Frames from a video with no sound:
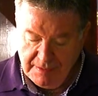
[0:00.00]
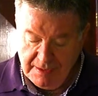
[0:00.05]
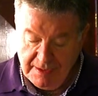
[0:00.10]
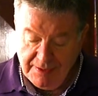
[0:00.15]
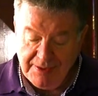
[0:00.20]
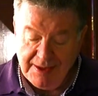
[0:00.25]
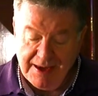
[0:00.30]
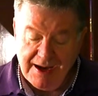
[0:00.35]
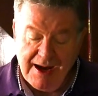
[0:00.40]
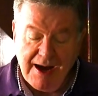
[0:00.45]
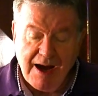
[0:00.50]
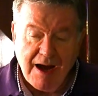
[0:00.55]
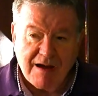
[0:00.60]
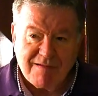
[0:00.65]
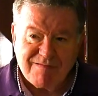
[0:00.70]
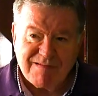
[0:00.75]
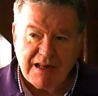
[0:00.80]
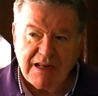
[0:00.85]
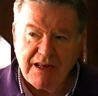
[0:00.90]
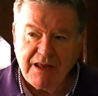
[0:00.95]
The
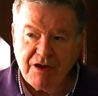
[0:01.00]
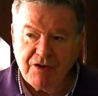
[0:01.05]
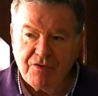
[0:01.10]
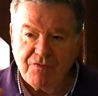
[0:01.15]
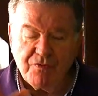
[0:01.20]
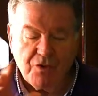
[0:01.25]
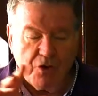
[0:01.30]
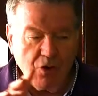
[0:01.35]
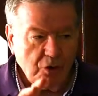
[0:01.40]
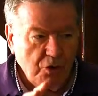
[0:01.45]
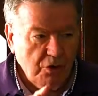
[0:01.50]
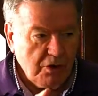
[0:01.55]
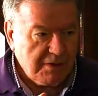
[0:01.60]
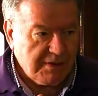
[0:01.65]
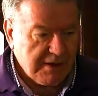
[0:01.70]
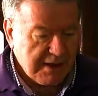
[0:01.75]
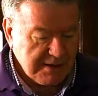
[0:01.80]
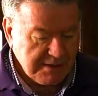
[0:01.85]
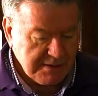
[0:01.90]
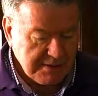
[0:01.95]
irony of all
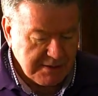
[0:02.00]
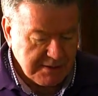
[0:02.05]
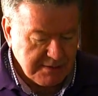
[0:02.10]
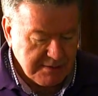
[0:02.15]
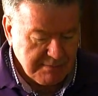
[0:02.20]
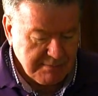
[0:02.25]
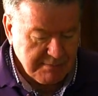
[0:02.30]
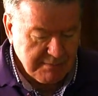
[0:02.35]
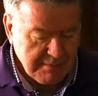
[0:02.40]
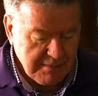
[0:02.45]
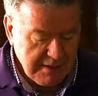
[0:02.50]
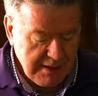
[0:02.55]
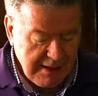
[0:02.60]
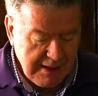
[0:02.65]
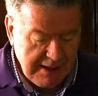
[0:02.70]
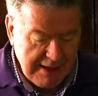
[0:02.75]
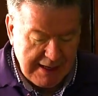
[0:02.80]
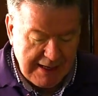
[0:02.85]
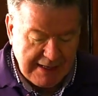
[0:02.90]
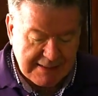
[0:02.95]
this
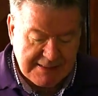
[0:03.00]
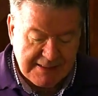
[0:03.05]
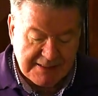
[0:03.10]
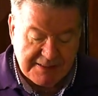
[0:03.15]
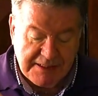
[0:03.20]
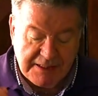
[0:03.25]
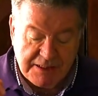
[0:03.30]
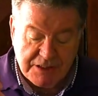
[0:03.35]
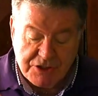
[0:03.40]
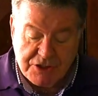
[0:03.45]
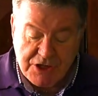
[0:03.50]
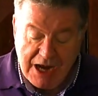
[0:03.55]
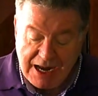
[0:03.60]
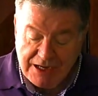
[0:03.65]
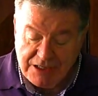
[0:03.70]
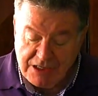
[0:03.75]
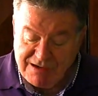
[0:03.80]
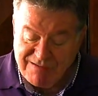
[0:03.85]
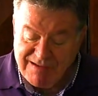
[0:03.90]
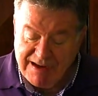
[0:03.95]
is that in
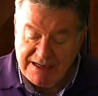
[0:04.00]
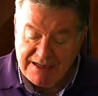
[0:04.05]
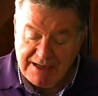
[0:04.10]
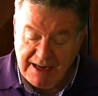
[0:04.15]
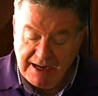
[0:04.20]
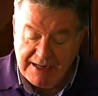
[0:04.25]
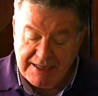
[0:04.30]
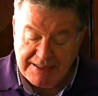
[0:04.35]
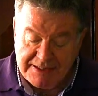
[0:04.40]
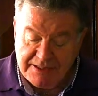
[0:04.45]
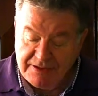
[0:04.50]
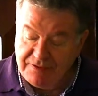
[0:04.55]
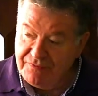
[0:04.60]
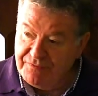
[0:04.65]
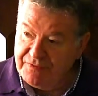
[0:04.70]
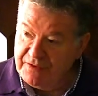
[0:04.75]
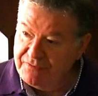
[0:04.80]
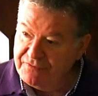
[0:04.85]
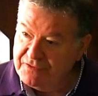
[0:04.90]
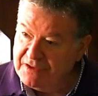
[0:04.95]
January
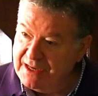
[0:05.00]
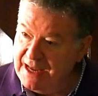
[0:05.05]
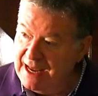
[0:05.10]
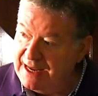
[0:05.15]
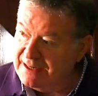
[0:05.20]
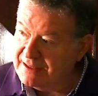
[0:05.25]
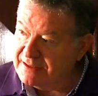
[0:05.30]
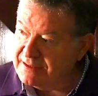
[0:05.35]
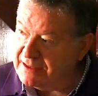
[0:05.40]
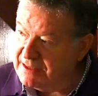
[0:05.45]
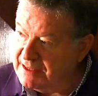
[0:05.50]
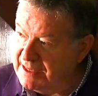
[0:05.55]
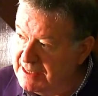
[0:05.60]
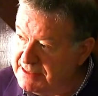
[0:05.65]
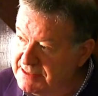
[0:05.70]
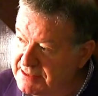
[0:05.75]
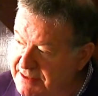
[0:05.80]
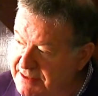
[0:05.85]
1958, less